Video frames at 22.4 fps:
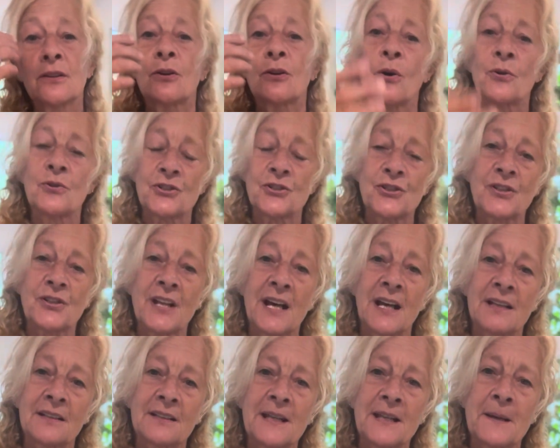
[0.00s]
go to
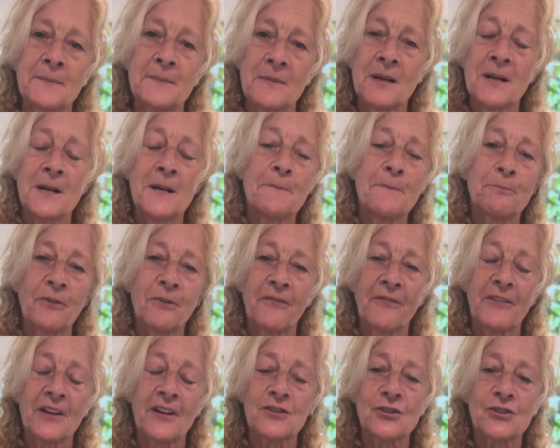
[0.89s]
that
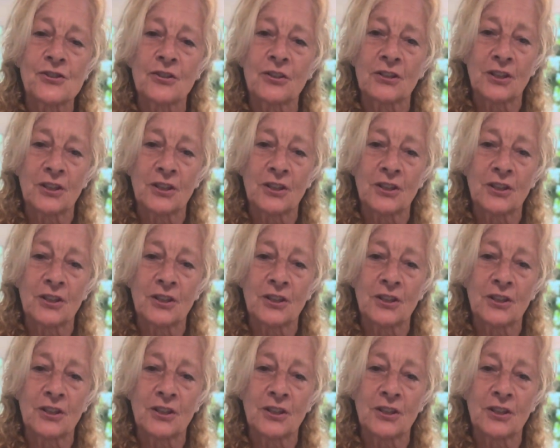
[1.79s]
professional